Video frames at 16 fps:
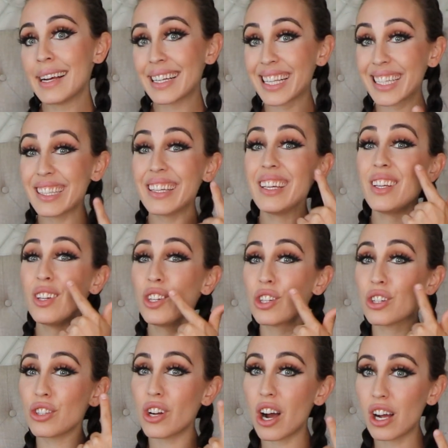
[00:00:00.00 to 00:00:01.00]
clean
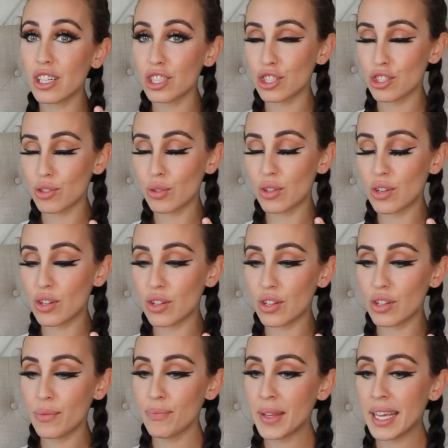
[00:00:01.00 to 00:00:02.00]
your nostril,